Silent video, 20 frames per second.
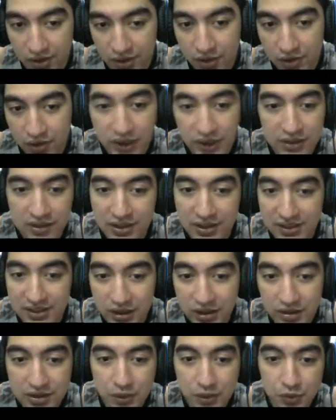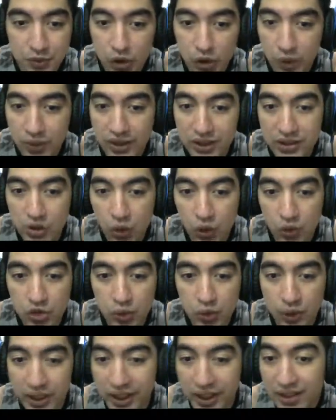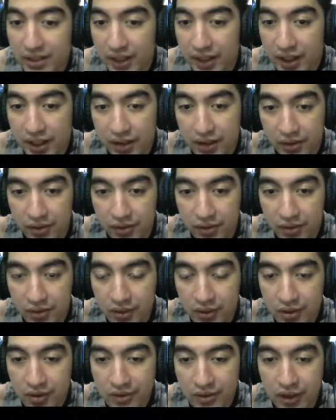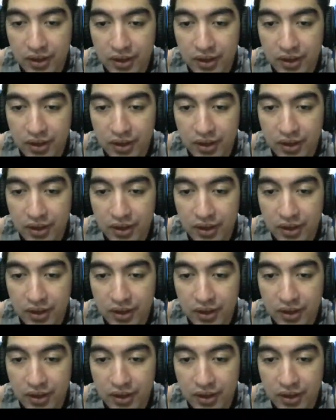Right? The skills I'm showing is also an indicator that